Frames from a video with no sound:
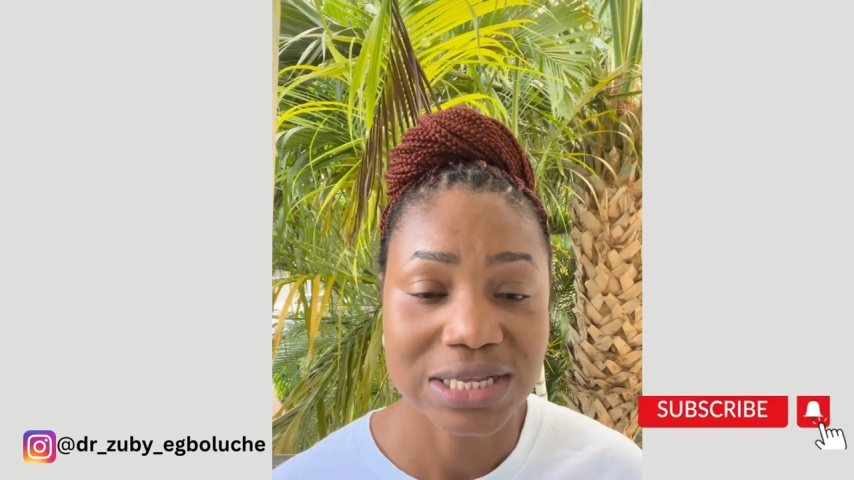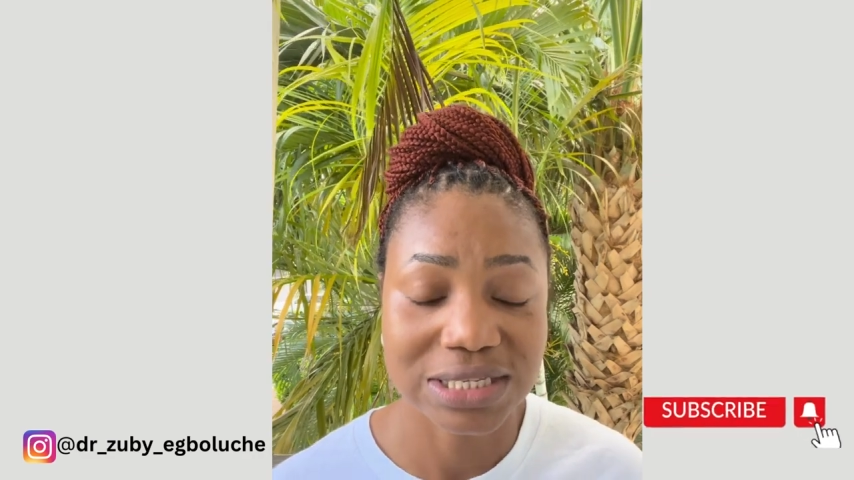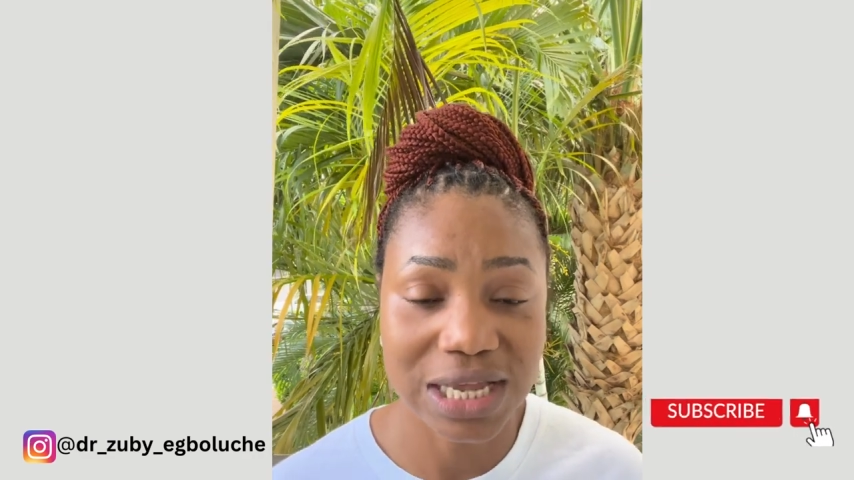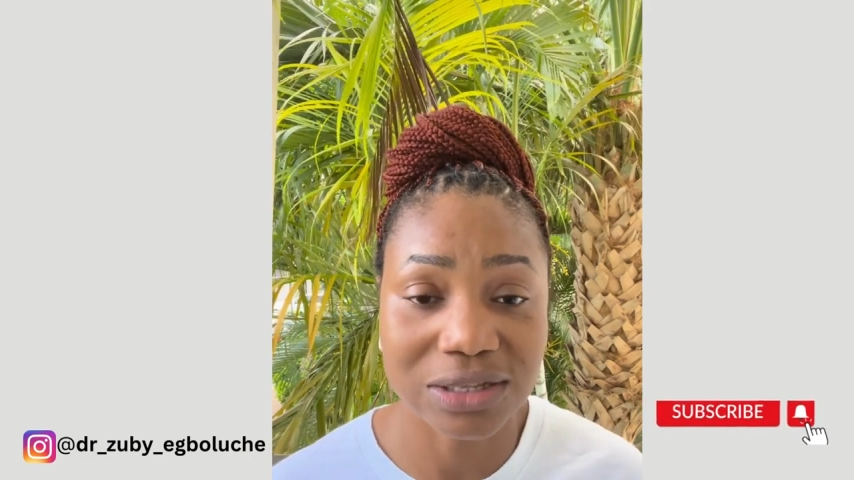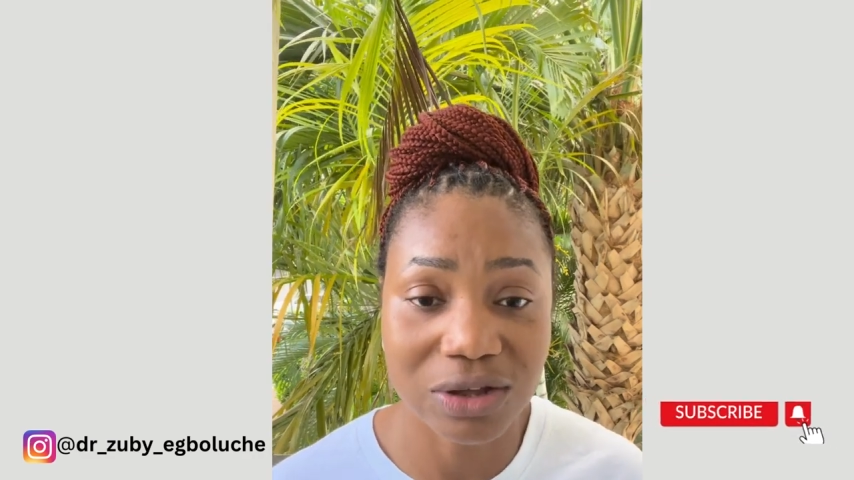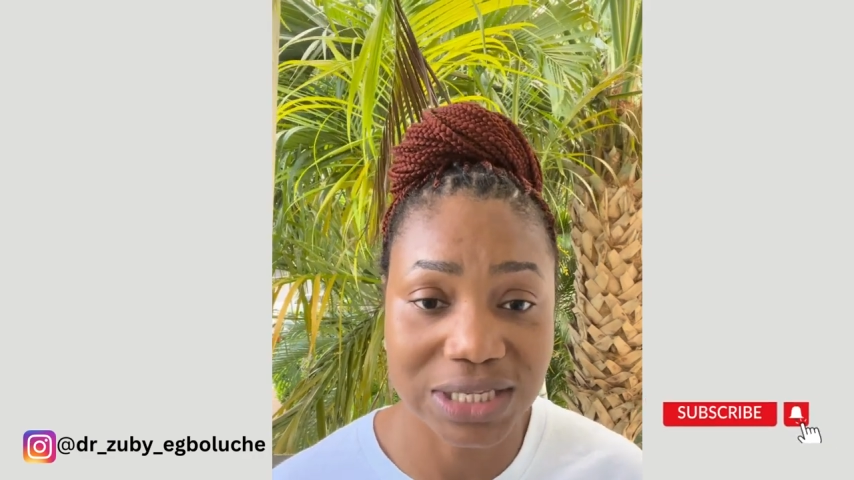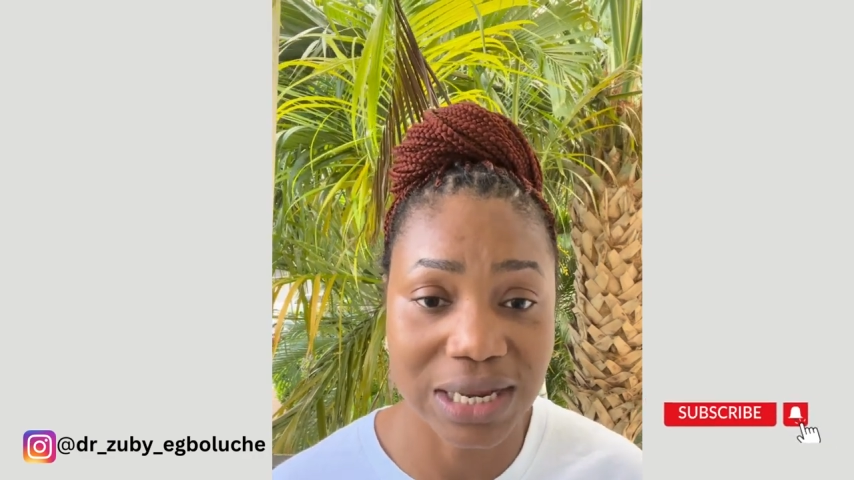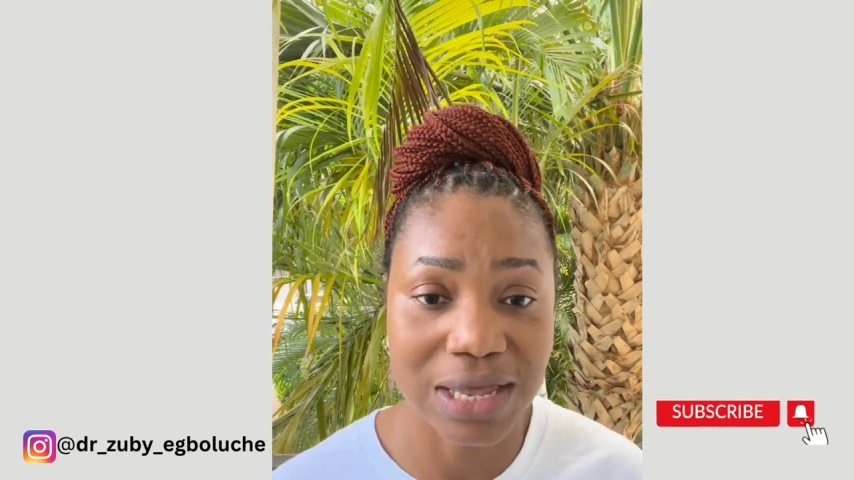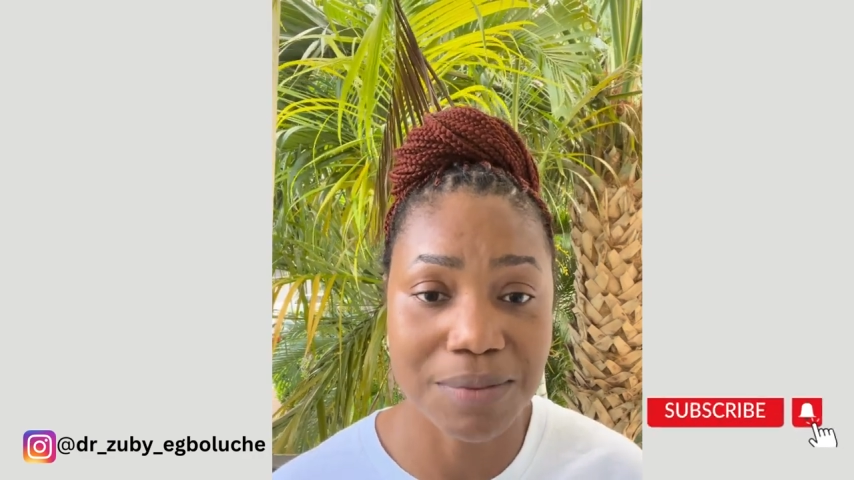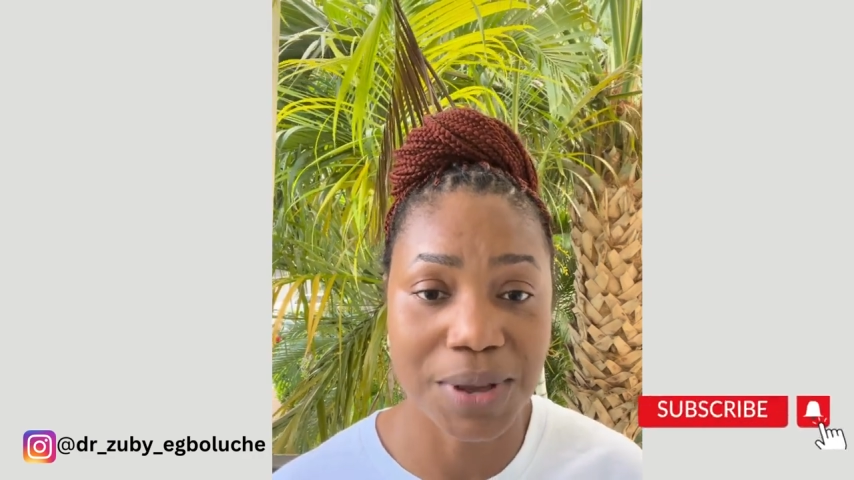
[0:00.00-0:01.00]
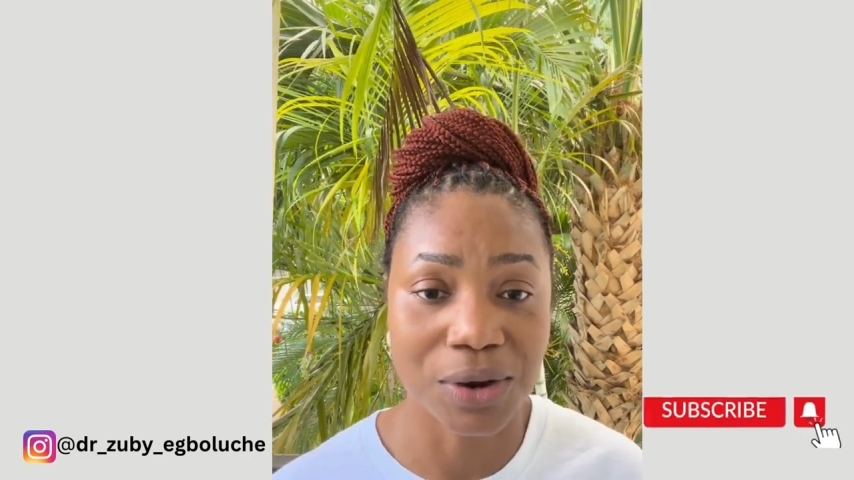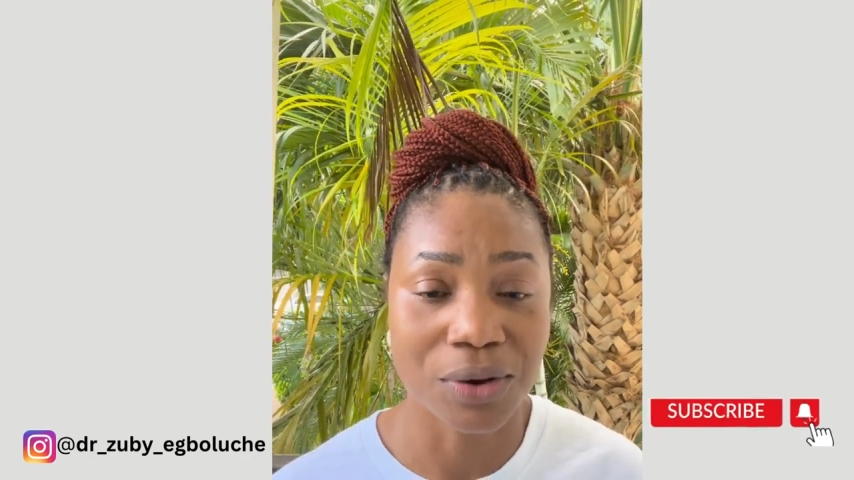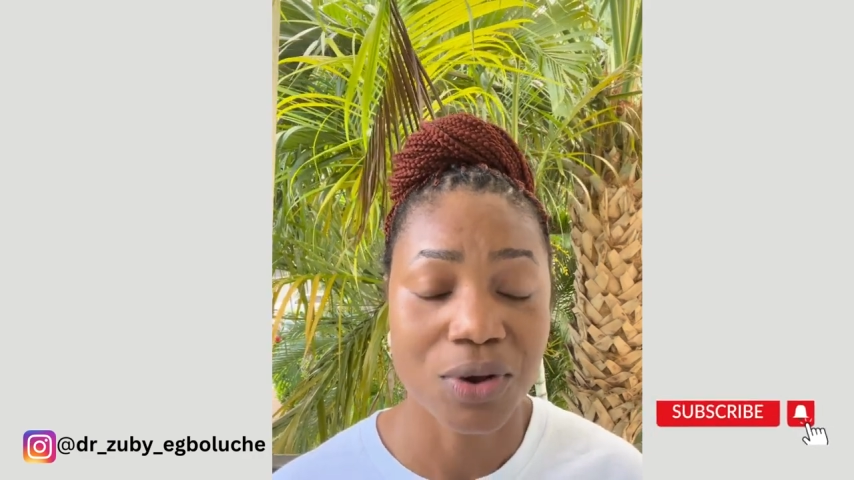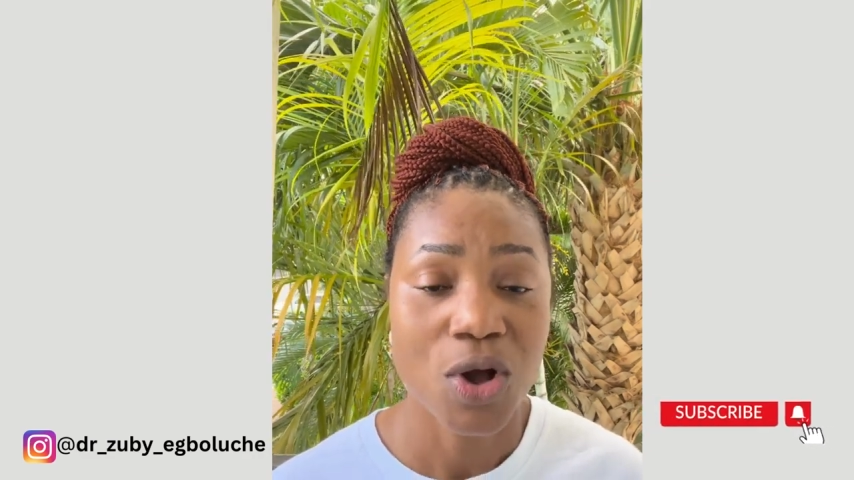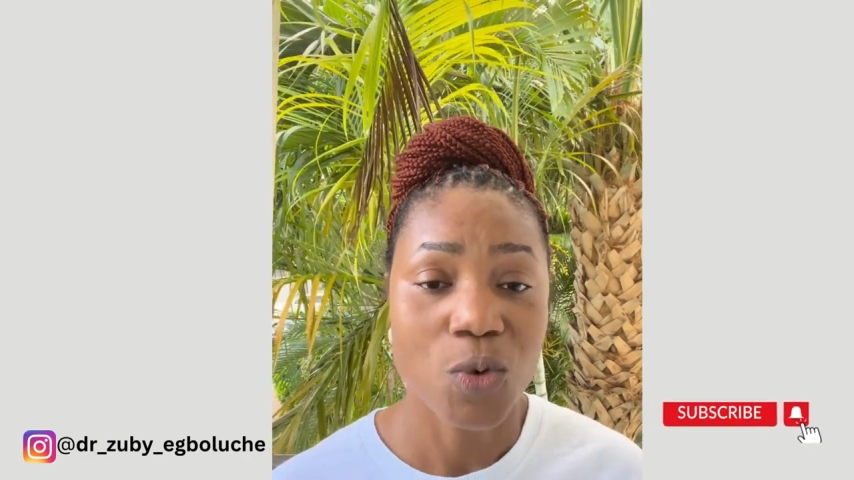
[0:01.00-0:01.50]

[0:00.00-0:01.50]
Send us an email.